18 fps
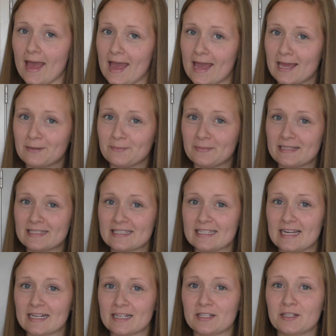and my
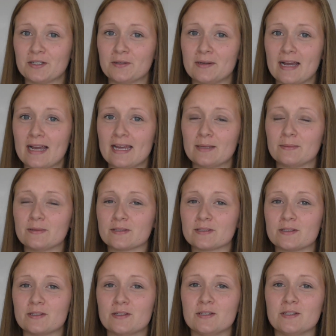starter dough, and I'm just
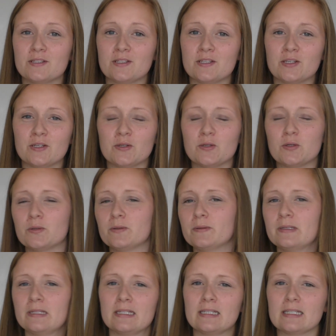going to
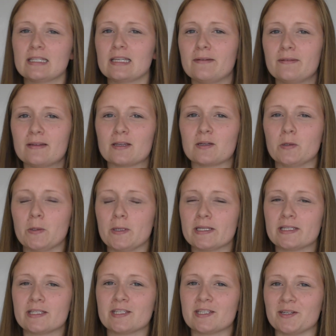give it a quick
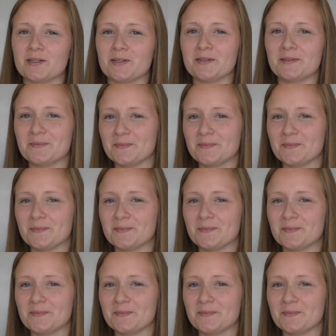stir.